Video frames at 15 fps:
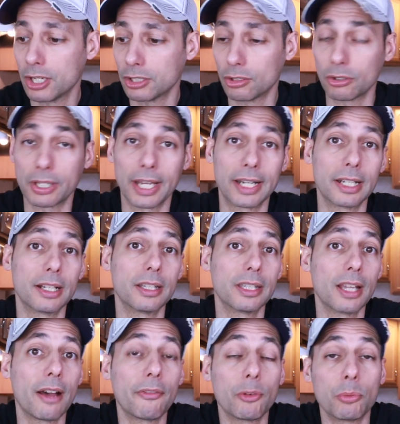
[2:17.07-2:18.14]
You'll get it in
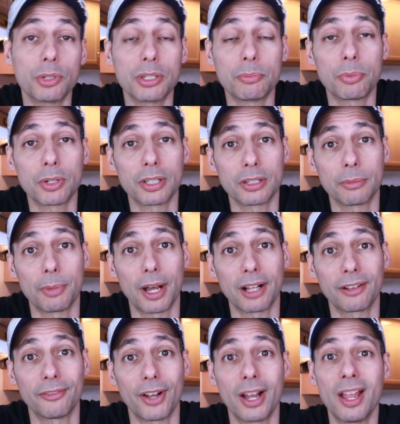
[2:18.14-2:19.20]
the oven when you put it in the
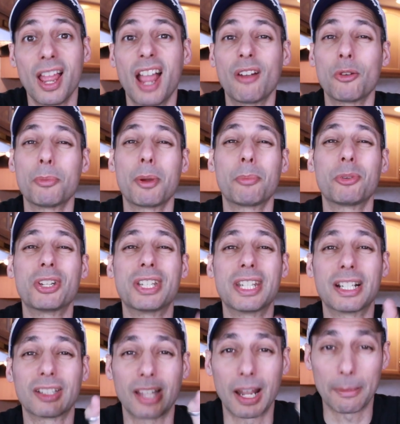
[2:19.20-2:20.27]
baklava, and remember, you
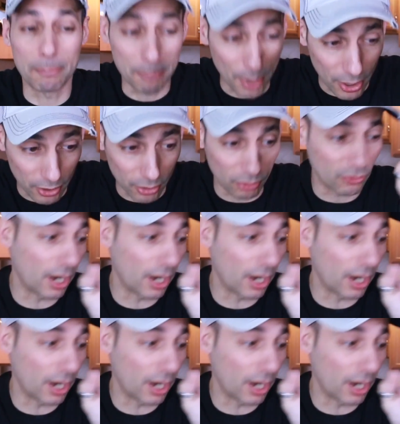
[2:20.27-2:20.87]
need a lot of butter,